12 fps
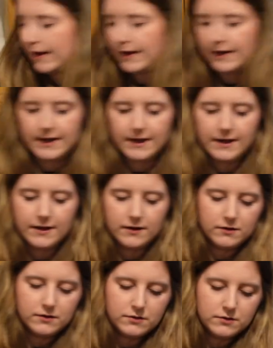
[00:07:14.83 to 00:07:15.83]

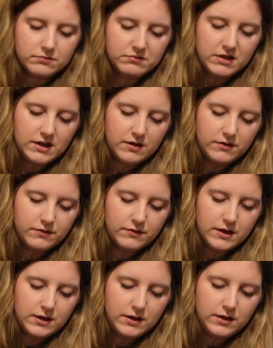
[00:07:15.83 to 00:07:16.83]
And yeah,
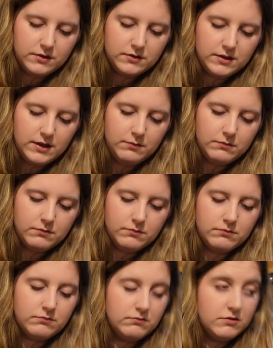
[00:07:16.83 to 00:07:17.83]
they seem
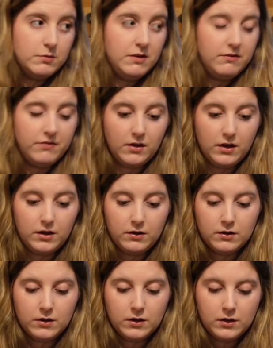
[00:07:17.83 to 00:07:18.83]
to be
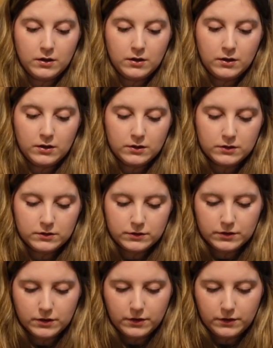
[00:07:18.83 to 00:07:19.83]
fine.
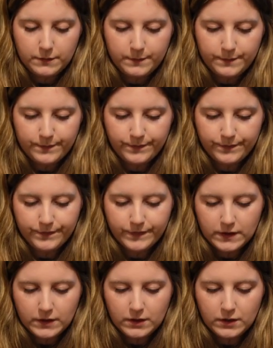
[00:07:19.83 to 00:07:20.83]
So
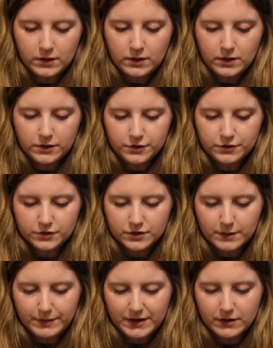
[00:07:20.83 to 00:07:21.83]
I do just
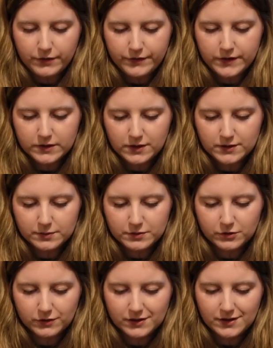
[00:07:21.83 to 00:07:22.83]
cut back on the fertiliser
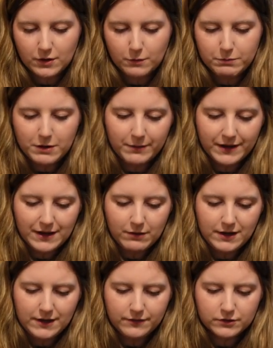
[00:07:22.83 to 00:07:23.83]
because obviously they're not pumping out
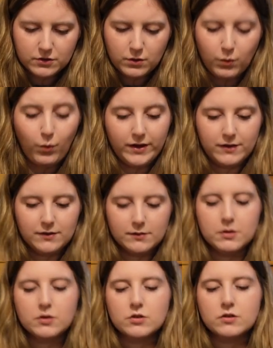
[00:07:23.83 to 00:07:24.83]
leaves quite as
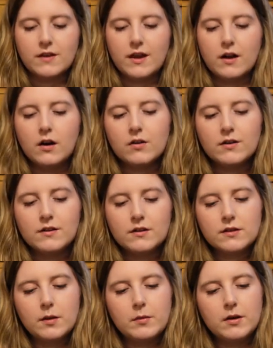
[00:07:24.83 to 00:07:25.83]
much as they are in the
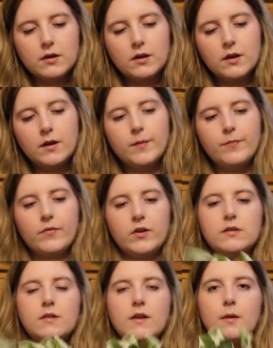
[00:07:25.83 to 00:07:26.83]
summer.
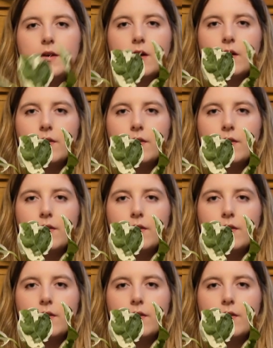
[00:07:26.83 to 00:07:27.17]
So there we go.